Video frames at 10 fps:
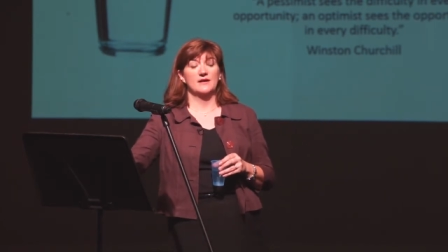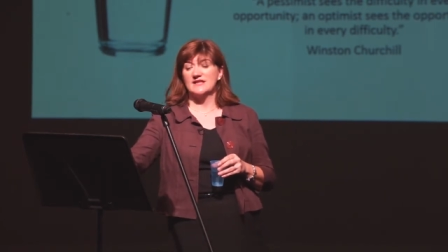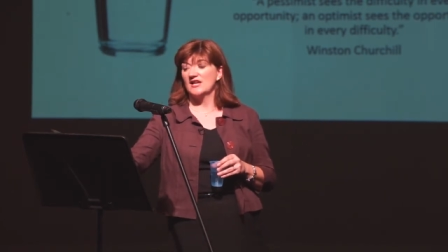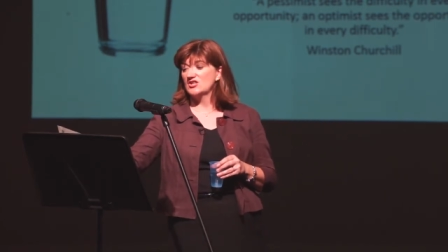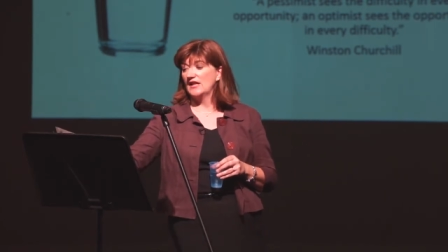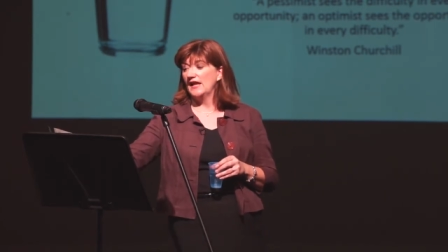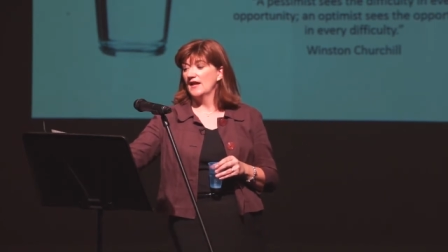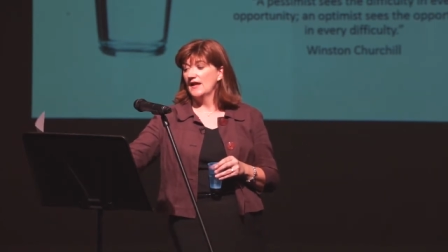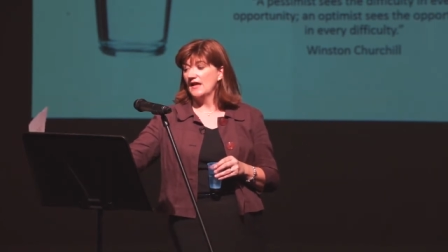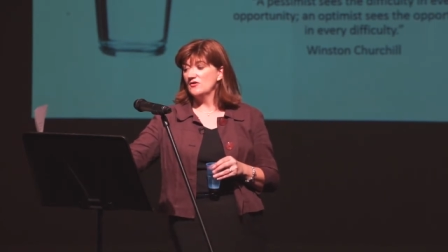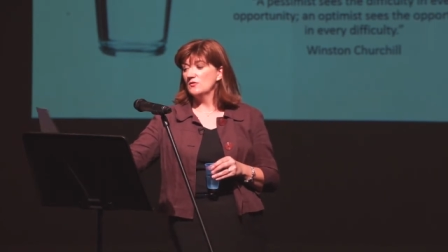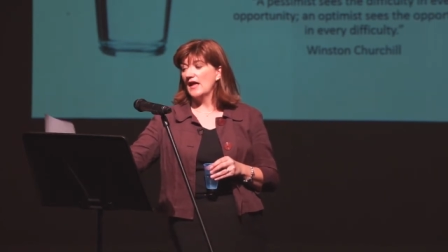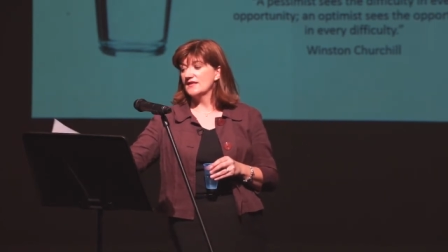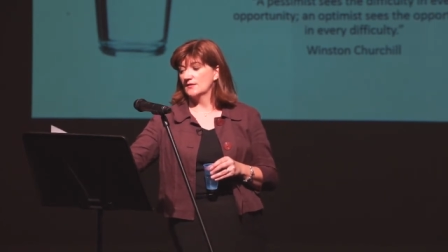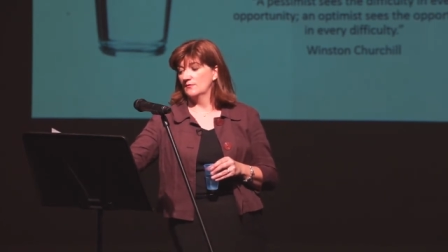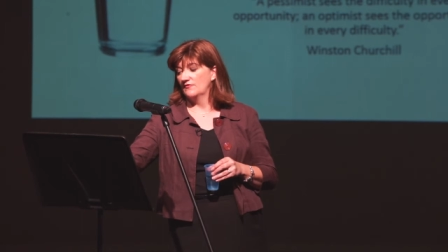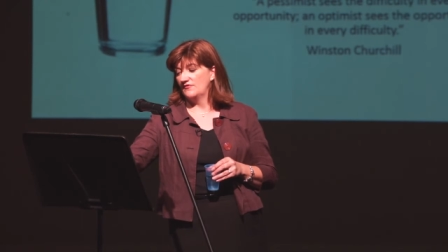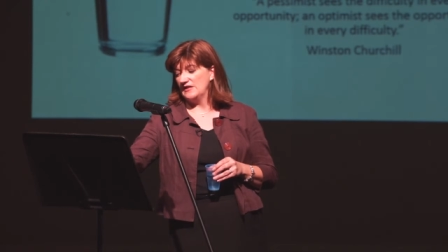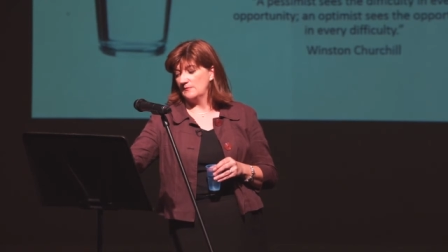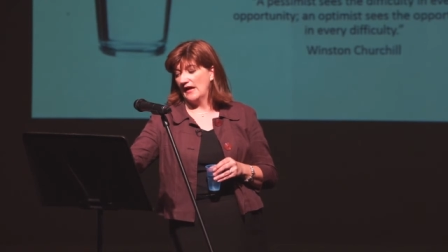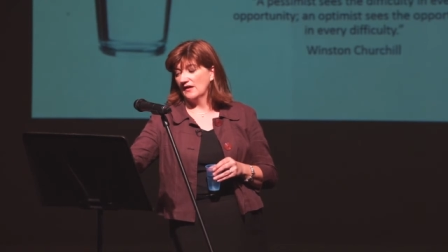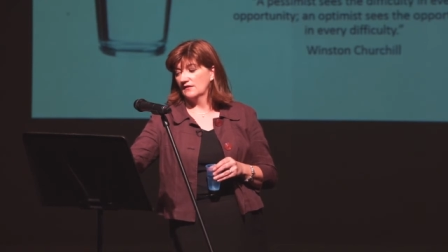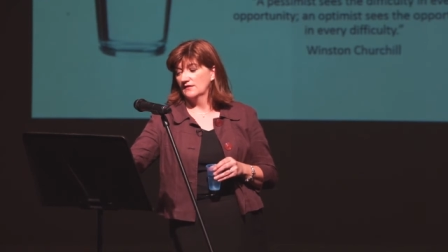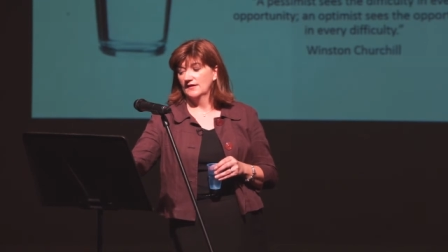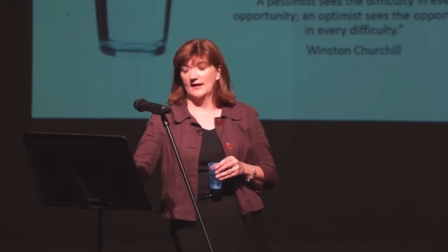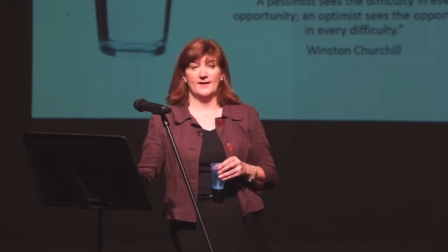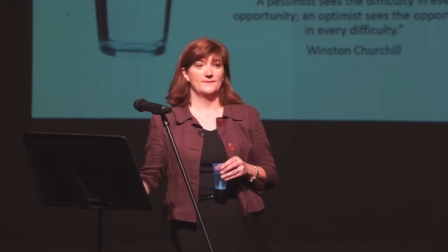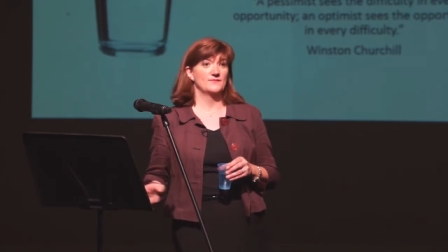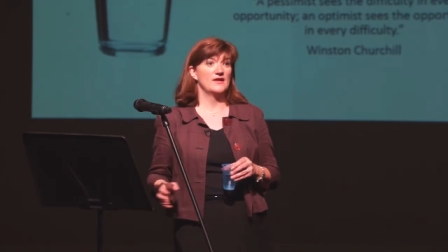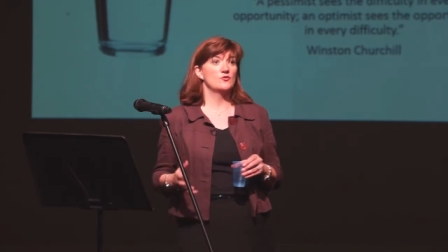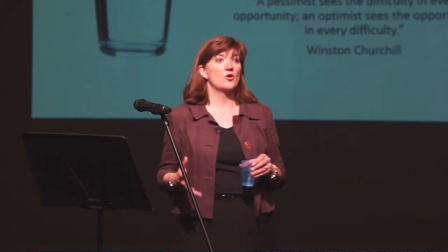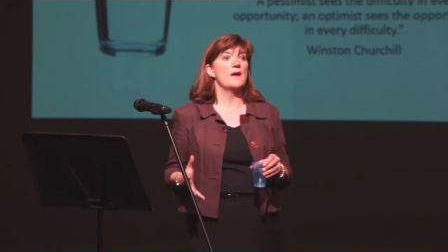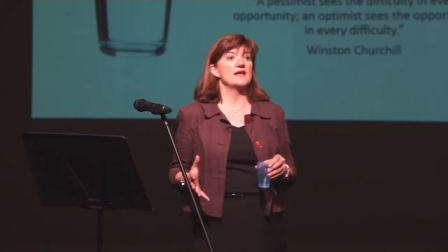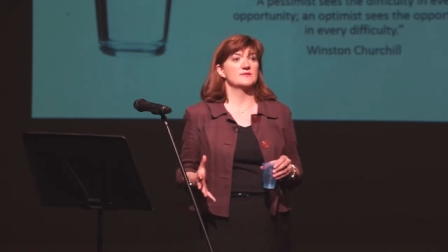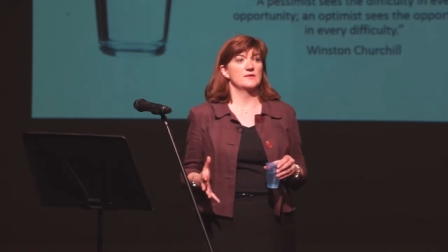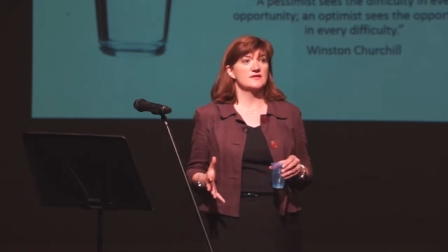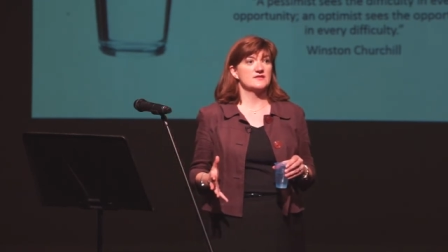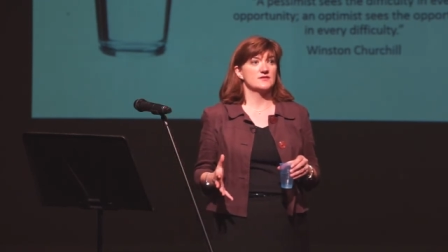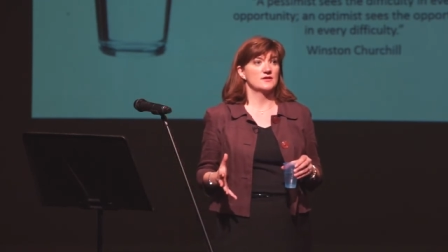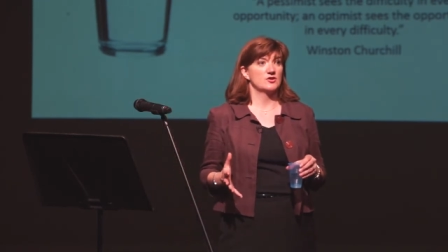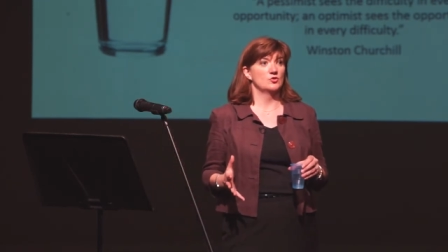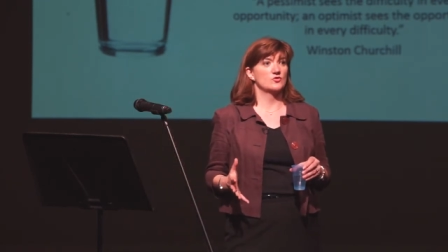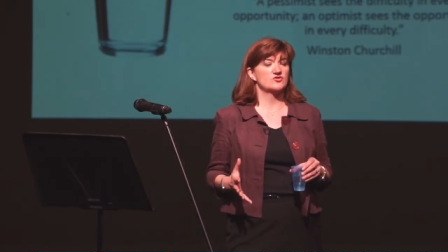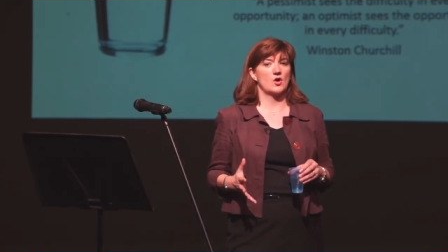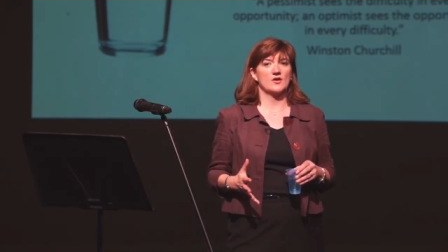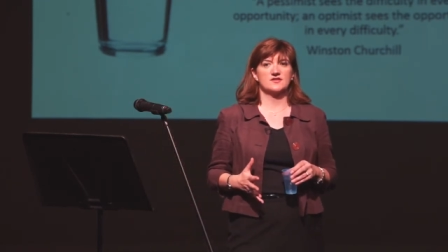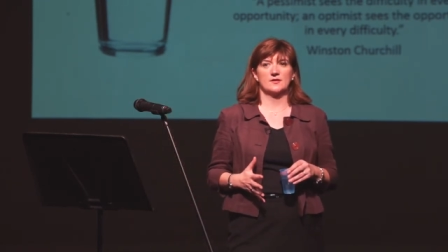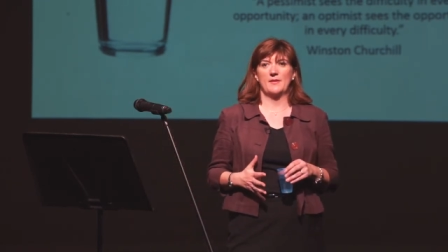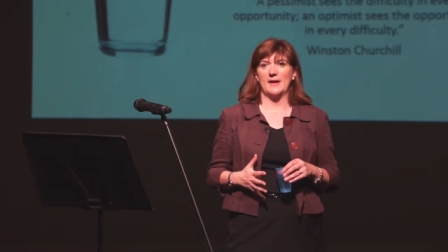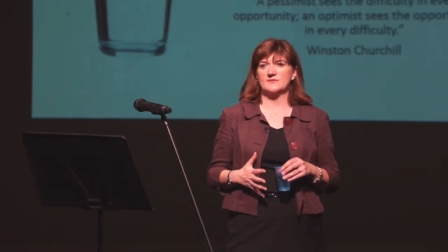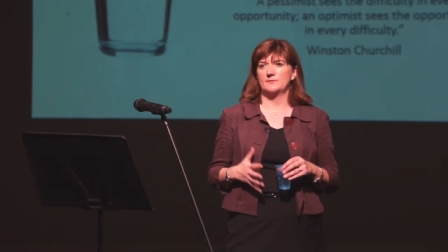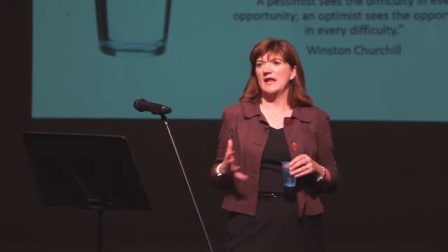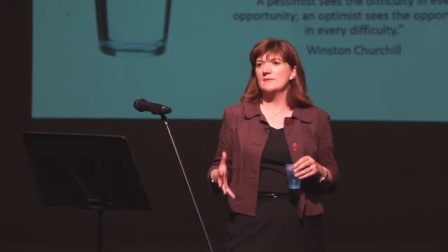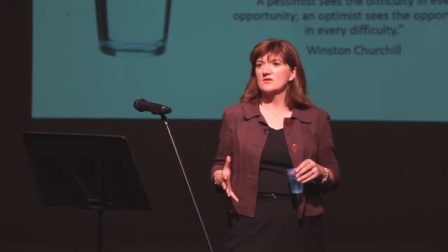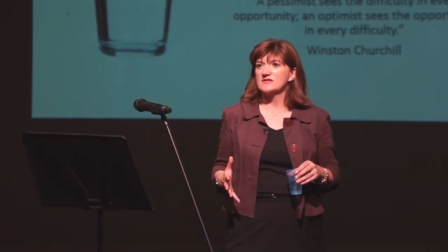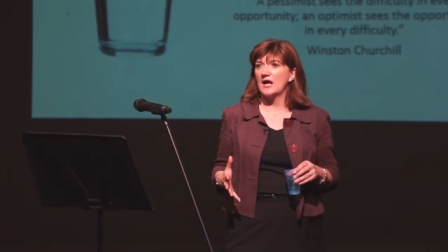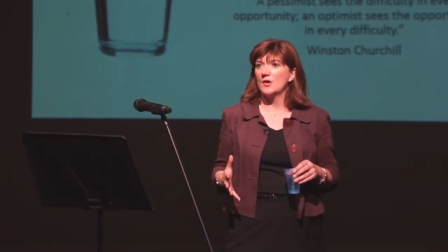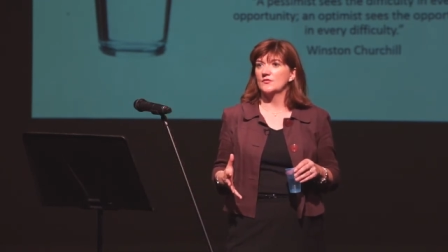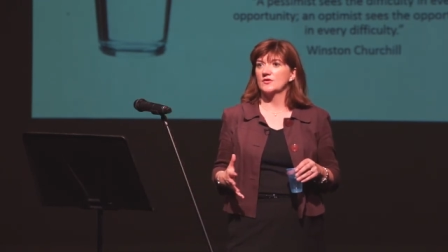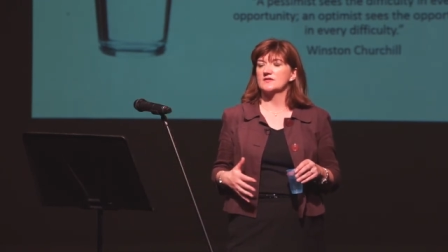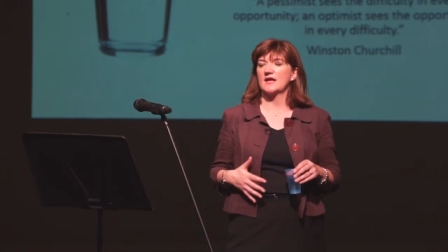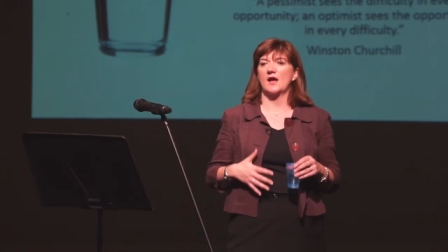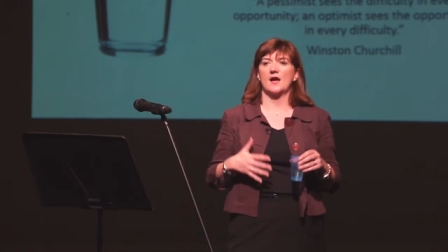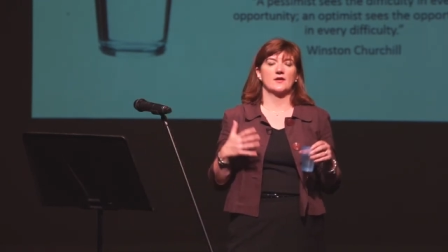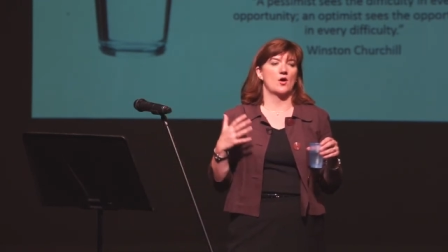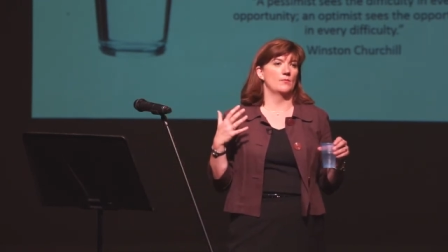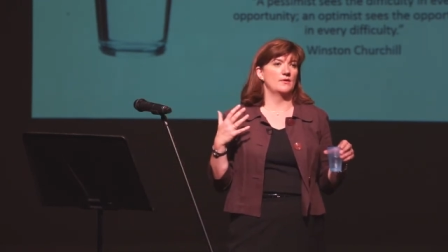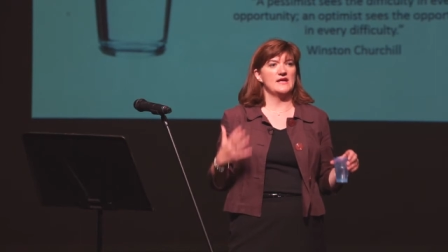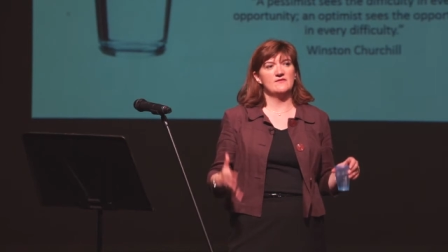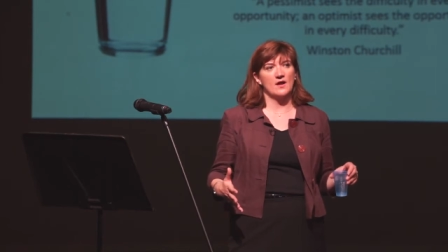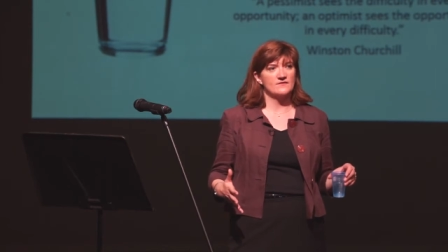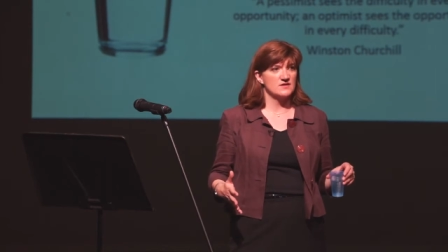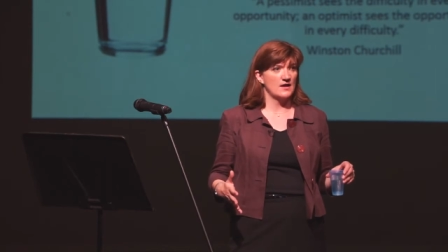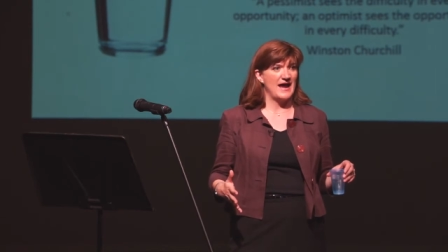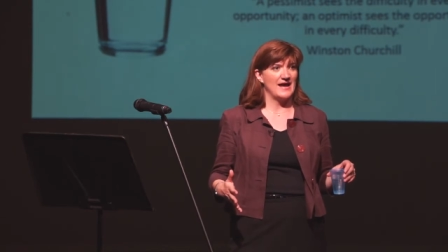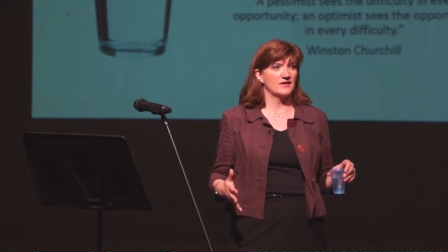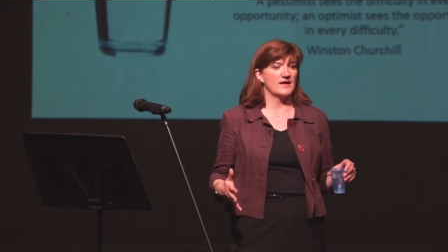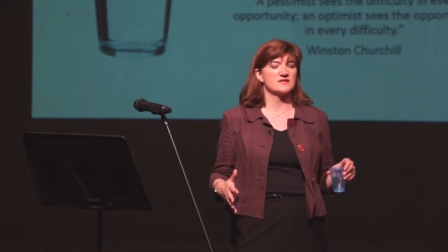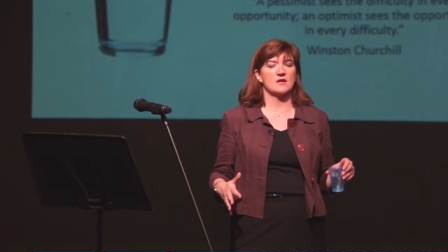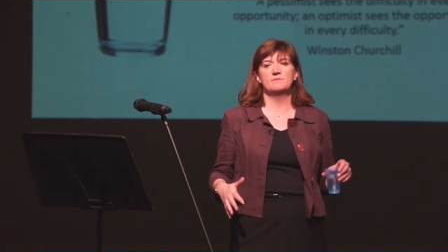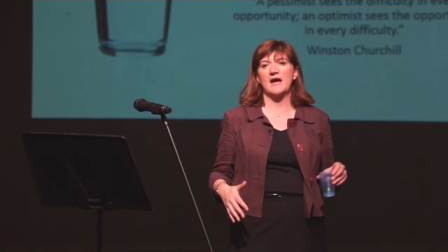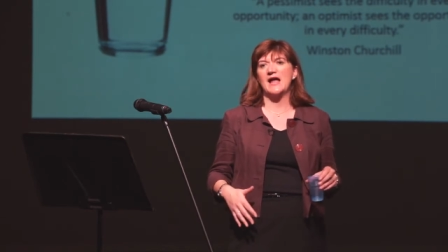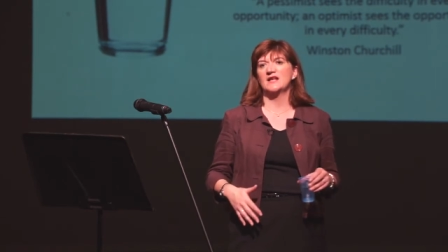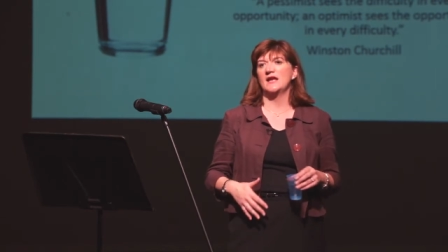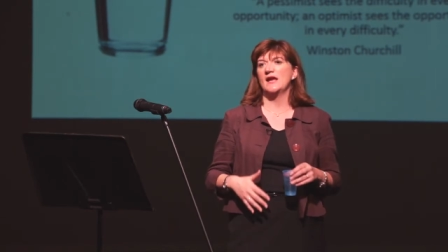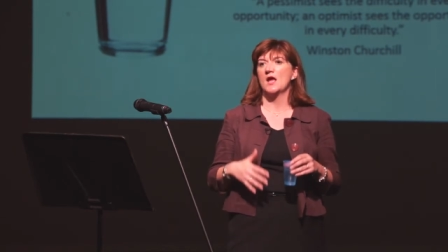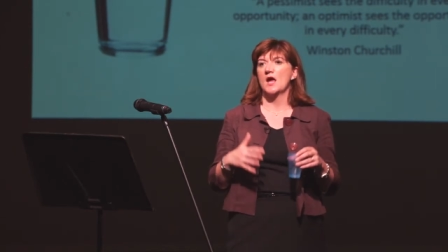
Because actually, if you get some feedback, if you're a pessimist, you will start to perhaps blame yourself and you'll say, I can't believe I've handled that so badly.